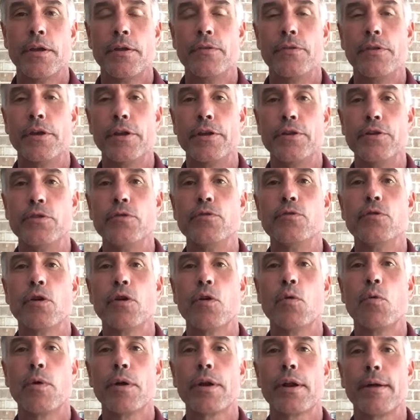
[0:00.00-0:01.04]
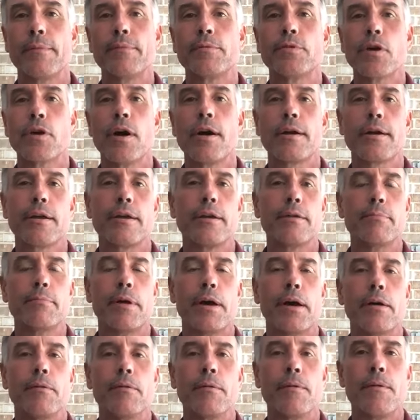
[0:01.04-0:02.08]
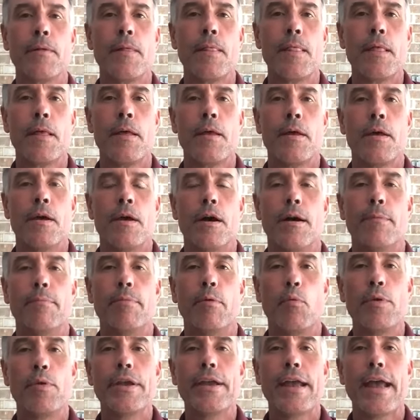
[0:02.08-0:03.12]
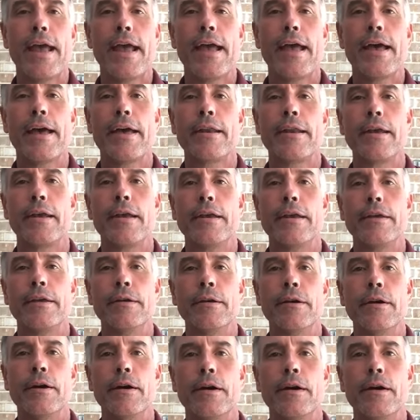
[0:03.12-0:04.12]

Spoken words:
then you know what I'm talking about. But we had a